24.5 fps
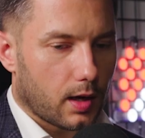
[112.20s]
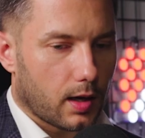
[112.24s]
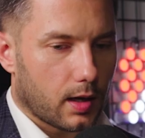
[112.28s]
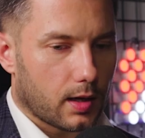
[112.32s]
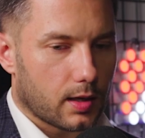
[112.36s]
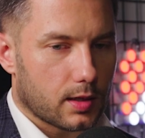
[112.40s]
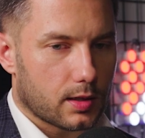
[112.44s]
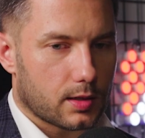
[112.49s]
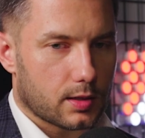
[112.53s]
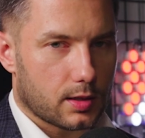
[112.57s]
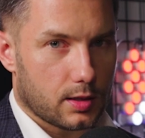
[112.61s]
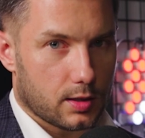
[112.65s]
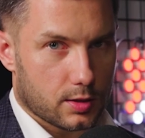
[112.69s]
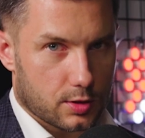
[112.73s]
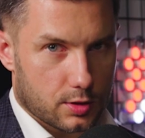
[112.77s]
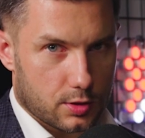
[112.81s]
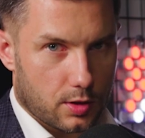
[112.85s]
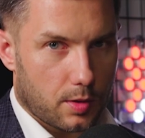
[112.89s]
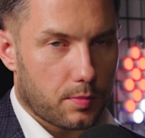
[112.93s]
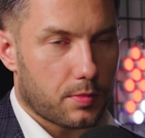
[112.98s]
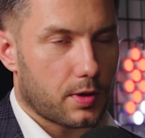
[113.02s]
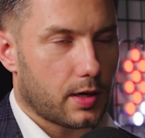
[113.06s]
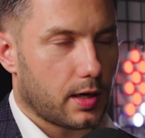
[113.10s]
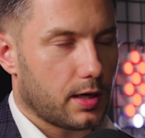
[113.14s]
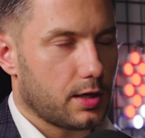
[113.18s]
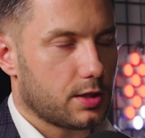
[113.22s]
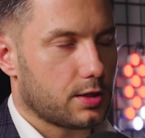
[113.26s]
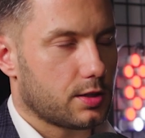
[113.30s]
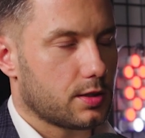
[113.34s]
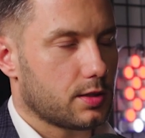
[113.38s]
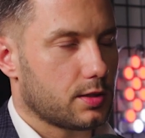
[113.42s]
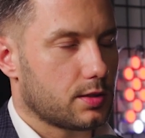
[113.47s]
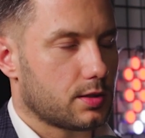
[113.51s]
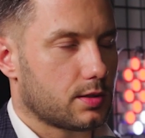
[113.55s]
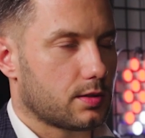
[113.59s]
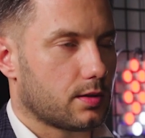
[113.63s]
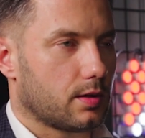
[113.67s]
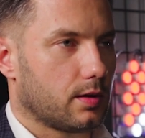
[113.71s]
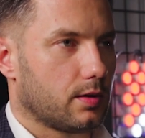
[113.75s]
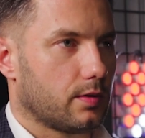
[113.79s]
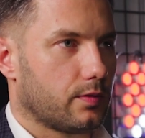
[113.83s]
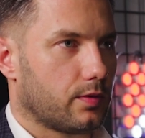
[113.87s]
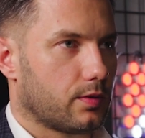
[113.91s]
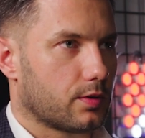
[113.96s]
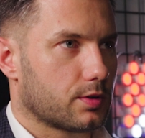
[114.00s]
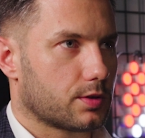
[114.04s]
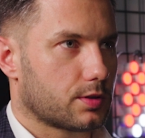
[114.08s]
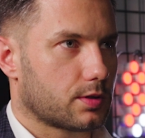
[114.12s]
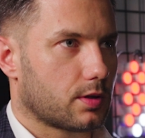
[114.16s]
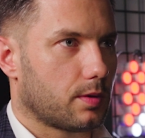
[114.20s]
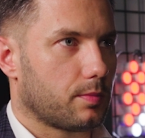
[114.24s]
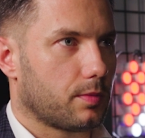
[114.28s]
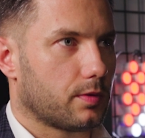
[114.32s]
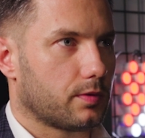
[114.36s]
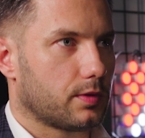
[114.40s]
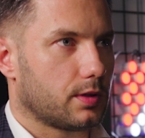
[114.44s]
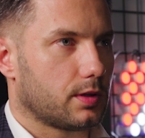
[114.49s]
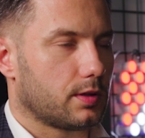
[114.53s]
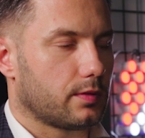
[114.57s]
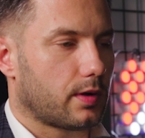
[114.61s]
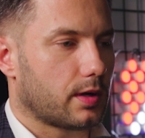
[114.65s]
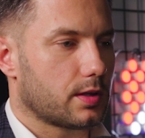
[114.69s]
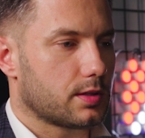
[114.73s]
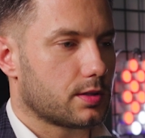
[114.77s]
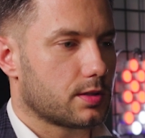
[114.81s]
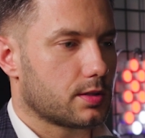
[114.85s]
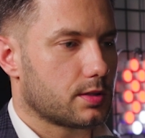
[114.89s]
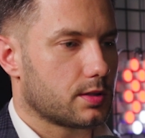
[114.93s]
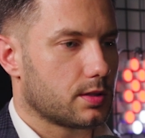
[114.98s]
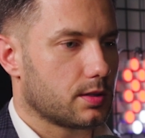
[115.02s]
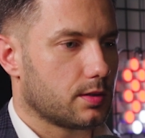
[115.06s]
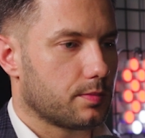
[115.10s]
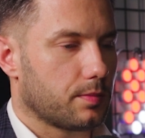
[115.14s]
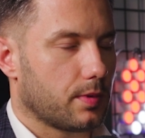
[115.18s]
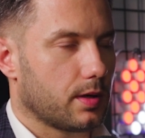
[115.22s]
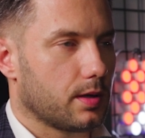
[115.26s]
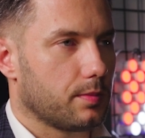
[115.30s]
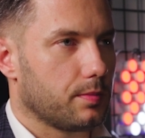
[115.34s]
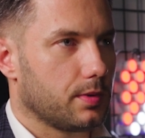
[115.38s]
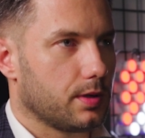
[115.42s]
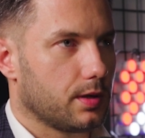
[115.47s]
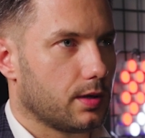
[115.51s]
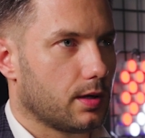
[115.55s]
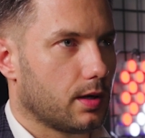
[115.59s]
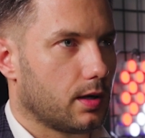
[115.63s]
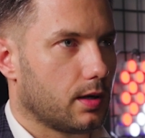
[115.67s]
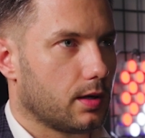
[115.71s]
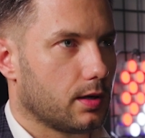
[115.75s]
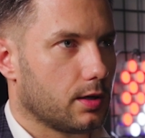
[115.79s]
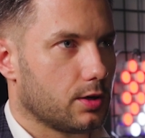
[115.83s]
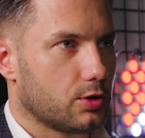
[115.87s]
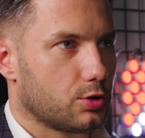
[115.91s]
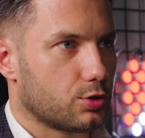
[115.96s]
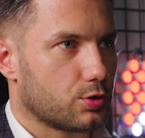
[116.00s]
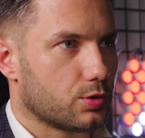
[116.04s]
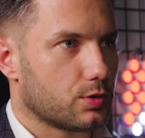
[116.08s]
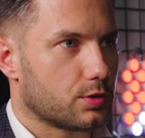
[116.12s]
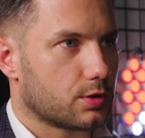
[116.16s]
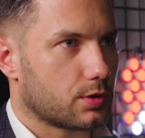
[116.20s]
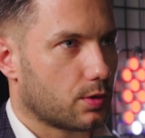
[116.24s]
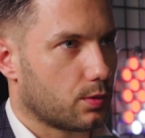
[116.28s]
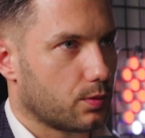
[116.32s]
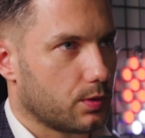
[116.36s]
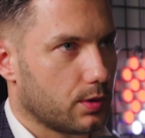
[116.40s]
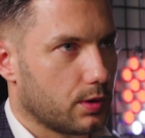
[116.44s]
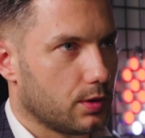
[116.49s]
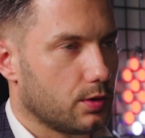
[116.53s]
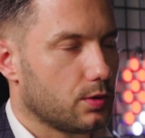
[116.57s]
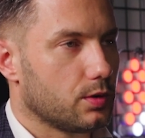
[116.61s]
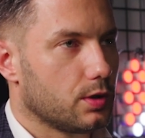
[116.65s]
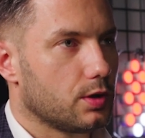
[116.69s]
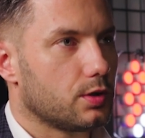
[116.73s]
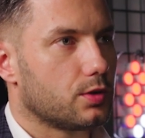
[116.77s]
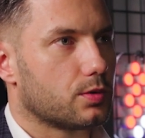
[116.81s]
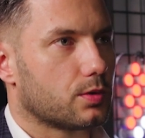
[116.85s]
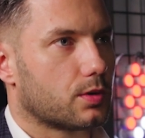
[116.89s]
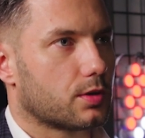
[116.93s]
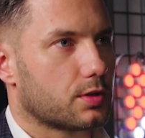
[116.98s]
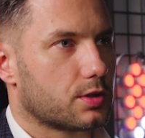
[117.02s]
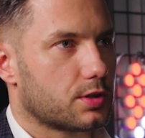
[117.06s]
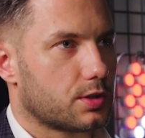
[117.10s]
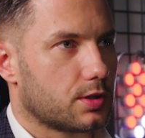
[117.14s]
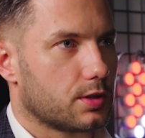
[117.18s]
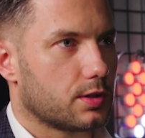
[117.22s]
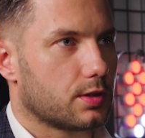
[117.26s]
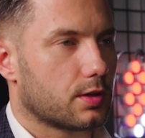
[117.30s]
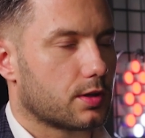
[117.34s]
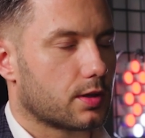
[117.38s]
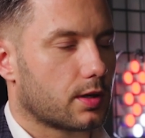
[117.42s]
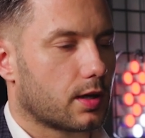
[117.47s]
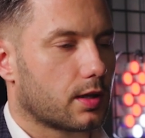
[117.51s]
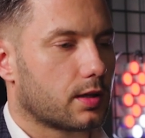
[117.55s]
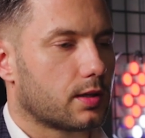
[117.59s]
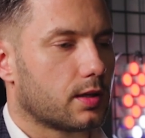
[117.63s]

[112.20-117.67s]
And in some cases, for some of the devices, it may be an issue. So you need to consider that